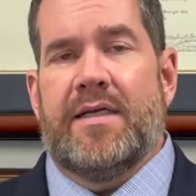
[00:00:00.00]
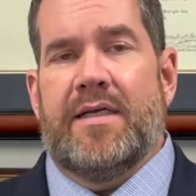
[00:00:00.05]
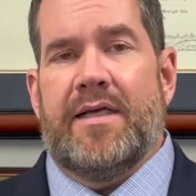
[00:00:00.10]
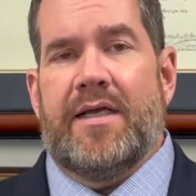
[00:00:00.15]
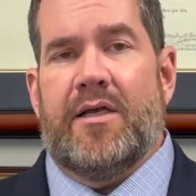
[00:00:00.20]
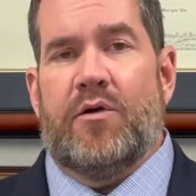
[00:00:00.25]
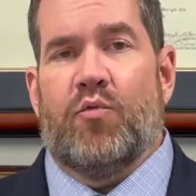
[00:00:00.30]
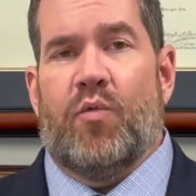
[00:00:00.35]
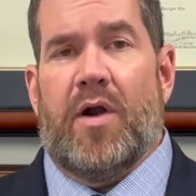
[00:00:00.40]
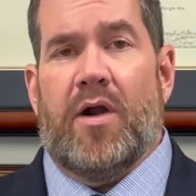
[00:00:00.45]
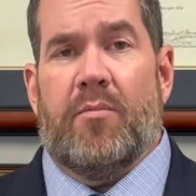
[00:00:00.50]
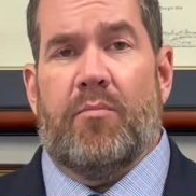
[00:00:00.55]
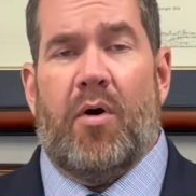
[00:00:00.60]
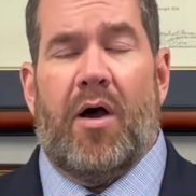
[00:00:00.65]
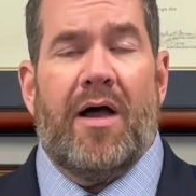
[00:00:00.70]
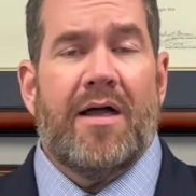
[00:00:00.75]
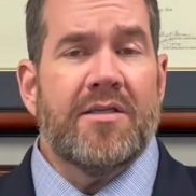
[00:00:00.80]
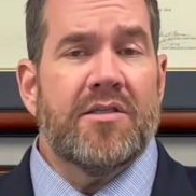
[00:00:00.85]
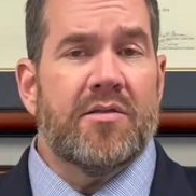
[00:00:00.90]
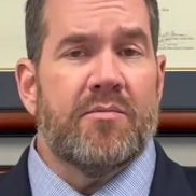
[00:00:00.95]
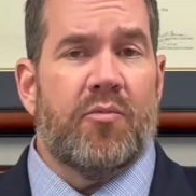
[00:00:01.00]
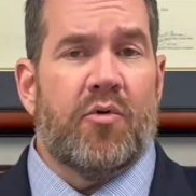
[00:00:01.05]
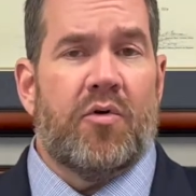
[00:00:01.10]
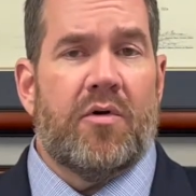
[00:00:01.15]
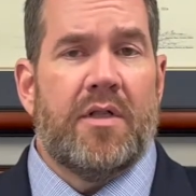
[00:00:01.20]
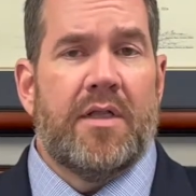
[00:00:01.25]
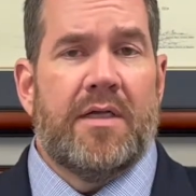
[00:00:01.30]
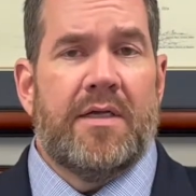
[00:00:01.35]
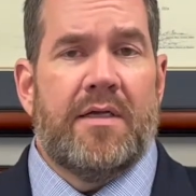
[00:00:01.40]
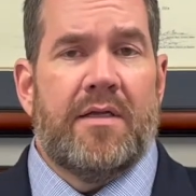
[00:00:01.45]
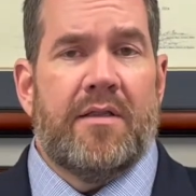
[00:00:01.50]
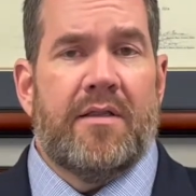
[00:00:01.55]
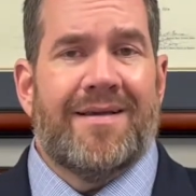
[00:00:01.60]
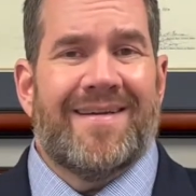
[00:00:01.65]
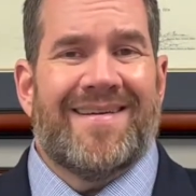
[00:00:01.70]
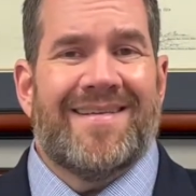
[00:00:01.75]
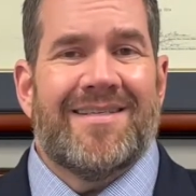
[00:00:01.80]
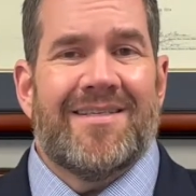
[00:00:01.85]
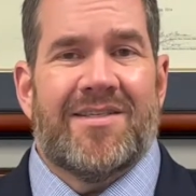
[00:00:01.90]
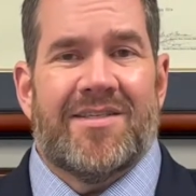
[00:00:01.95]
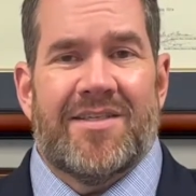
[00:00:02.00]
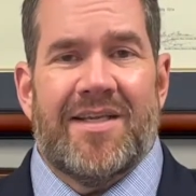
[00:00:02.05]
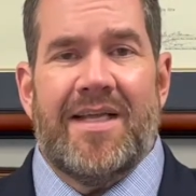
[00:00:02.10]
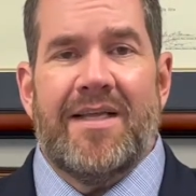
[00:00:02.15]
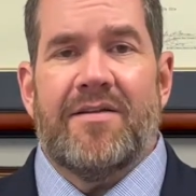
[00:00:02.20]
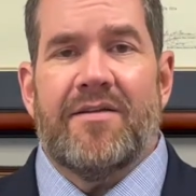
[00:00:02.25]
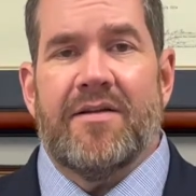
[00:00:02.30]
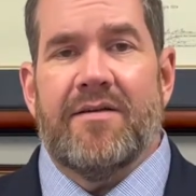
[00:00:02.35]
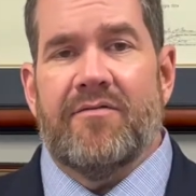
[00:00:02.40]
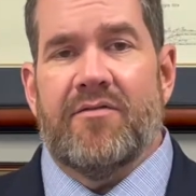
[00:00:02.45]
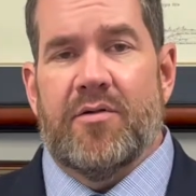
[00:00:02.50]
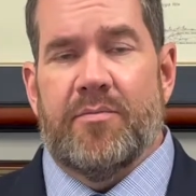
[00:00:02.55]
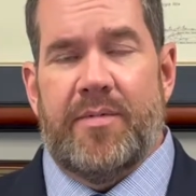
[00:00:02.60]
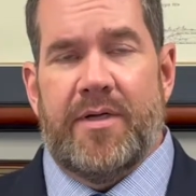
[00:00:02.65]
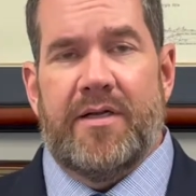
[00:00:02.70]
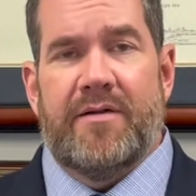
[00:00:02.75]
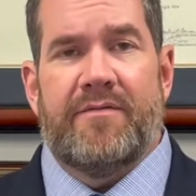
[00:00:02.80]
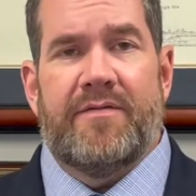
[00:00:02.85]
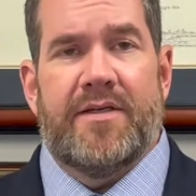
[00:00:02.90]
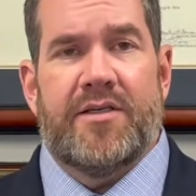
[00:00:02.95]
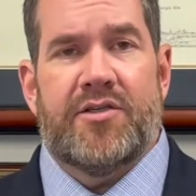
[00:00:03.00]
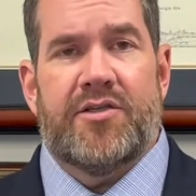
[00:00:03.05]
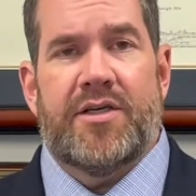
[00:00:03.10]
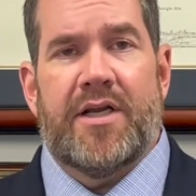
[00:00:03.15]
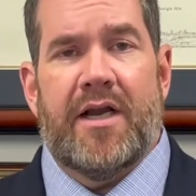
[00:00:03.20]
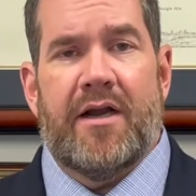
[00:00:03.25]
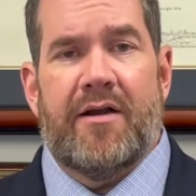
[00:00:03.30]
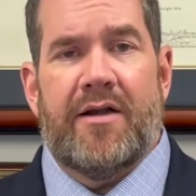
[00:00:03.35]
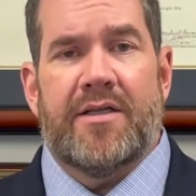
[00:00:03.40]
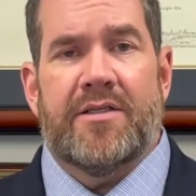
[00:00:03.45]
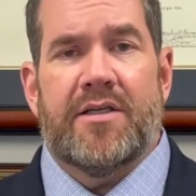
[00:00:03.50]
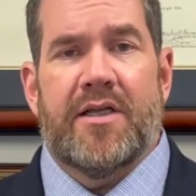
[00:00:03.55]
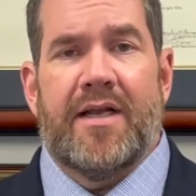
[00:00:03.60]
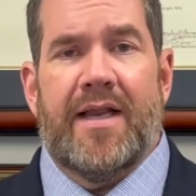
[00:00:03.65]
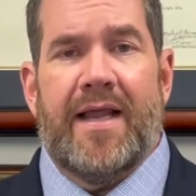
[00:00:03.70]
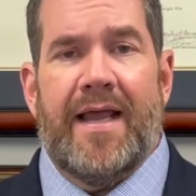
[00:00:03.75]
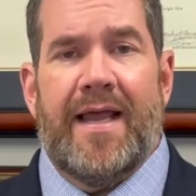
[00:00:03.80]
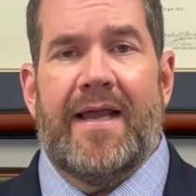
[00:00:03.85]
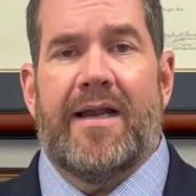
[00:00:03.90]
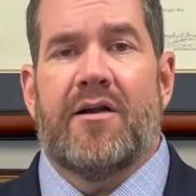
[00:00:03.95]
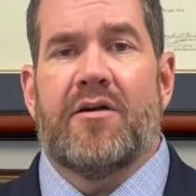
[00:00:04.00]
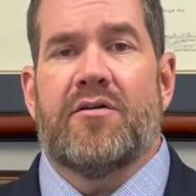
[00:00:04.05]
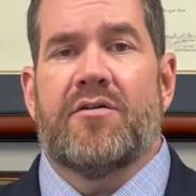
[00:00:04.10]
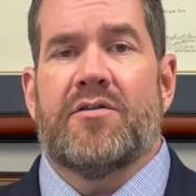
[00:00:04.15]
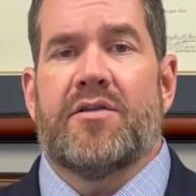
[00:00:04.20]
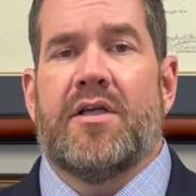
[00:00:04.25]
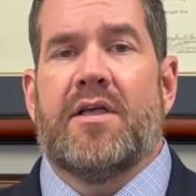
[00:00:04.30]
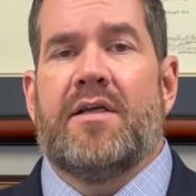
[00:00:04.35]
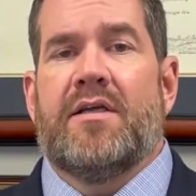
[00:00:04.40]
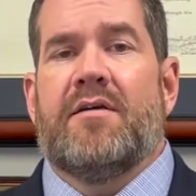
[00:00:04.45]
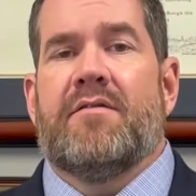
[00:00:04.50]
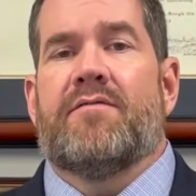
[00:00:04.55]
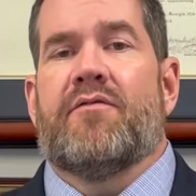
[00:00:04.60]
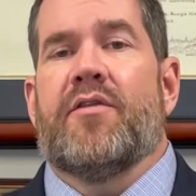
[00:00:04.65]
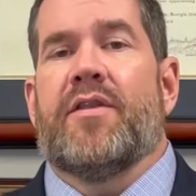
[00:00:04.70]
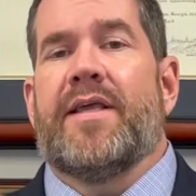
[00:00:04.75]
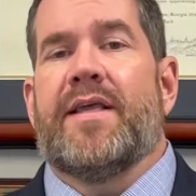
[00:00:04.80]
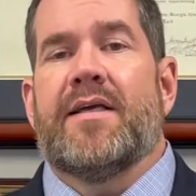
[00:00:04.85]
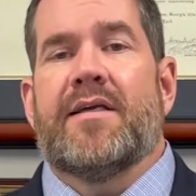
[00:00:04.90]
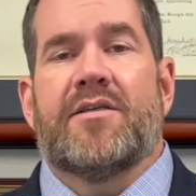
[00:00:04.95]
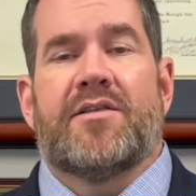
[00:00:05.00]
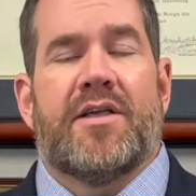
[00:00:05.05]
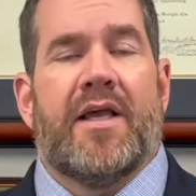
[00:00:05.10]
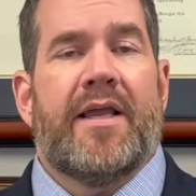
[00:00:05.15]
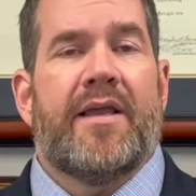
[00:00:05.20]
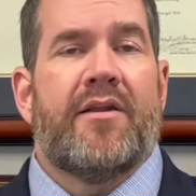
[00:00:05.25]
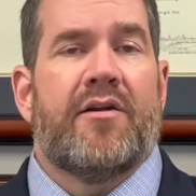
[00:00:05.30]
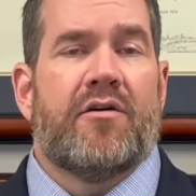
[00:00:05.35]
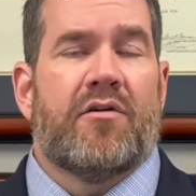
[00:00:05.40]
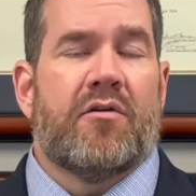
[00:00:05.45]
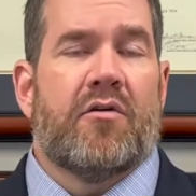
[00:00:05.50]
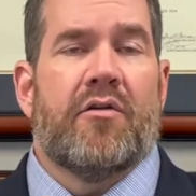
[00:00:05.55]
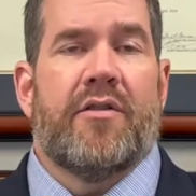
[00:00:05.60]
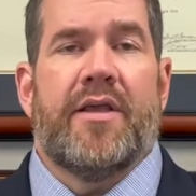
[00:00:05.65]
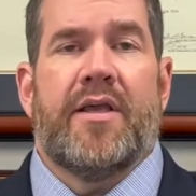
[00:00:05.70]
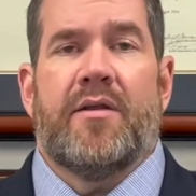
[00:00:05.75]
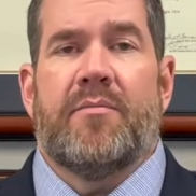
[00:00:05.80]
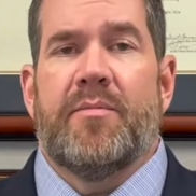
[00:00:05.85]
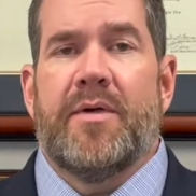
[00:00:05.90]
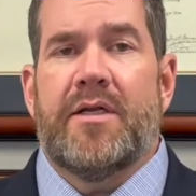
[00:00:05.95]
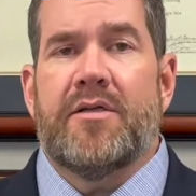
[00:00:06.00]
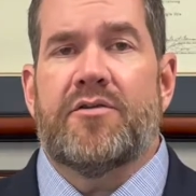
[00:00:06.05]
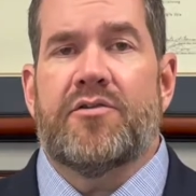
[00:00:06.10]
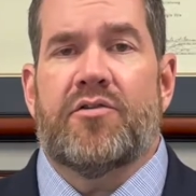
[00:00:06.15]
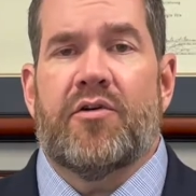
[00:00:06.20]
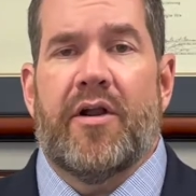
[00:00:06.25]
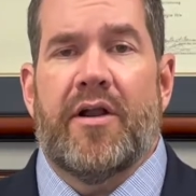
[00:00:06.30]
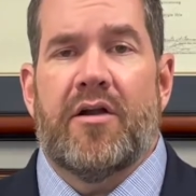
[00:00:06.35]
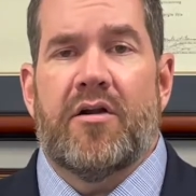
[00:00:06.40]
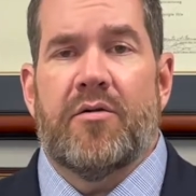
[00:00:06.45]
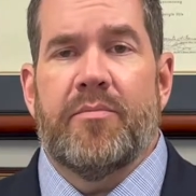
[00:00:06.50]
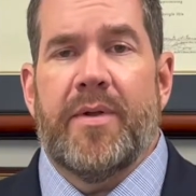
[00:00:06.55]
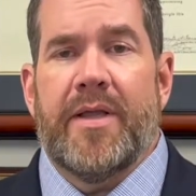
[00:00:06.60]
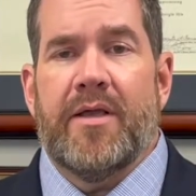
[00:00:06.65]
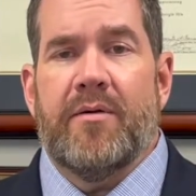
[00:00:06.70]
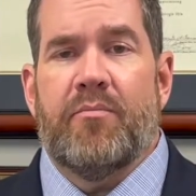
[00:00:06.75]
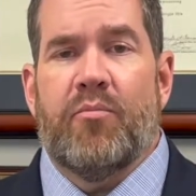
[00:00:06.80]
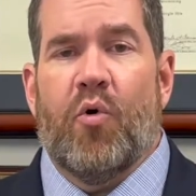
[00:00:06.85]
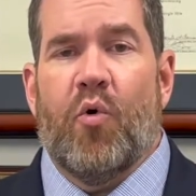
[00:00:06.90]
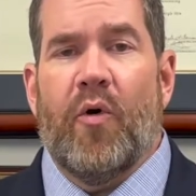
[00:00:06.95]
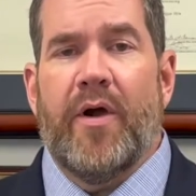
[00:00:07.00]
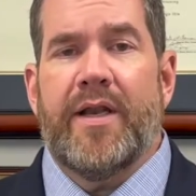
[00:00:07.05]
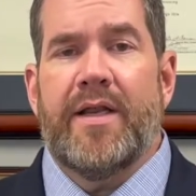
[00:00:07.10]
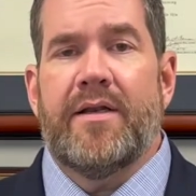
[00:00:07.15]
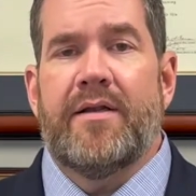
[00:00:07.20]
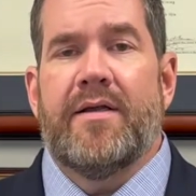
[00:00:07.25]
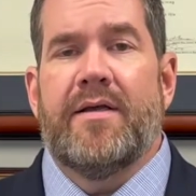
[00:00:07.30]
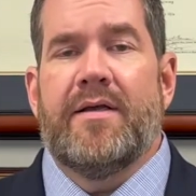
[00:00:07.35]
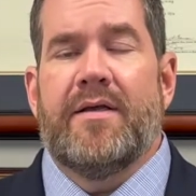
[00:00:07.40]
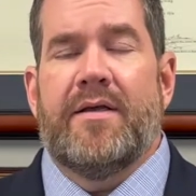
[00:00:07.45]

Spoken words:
and where possible, the consent of the beneficiaries and heirs for the executor or the administrator to be appointed,